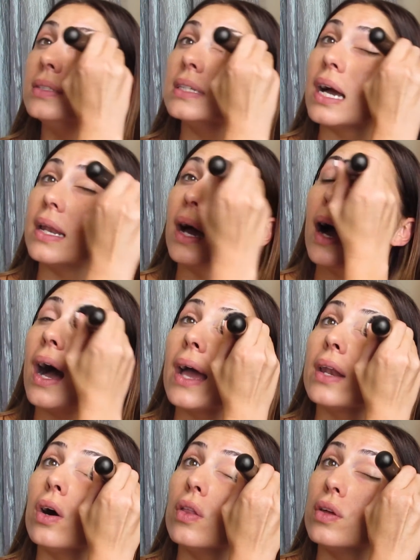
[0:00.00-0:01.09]
to kind of
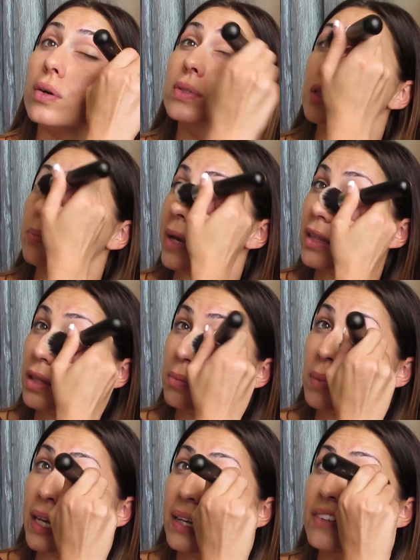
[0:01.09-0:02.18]
hide all those and make
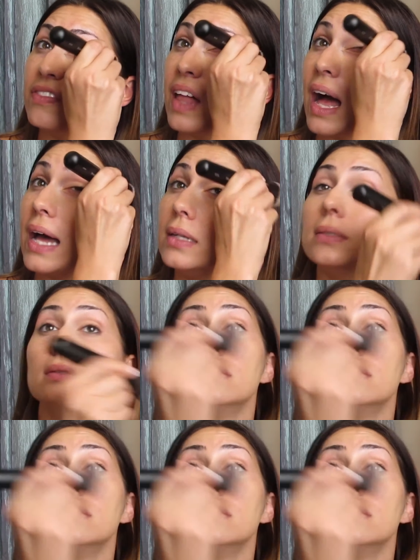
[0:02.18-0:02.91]
them laid flat.